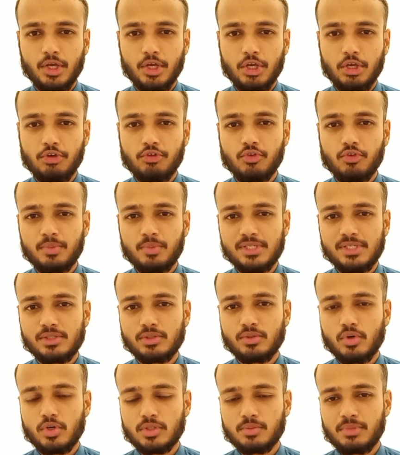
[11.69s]
If you missed
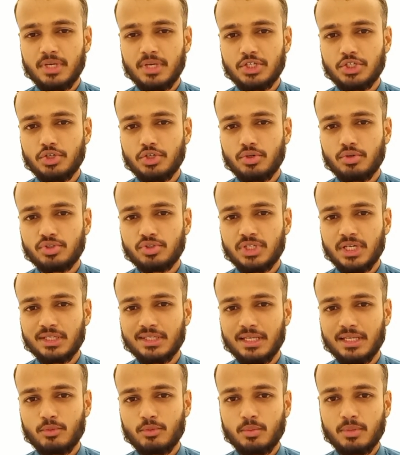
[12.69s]
those, make sure to check
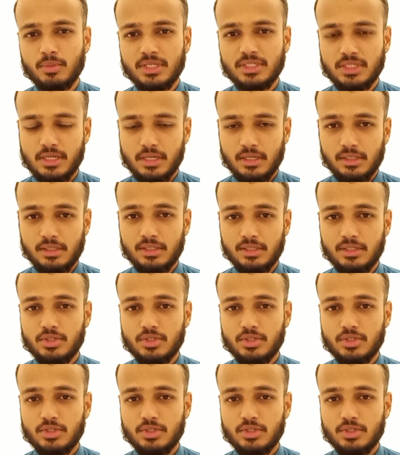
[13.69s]
them on my channel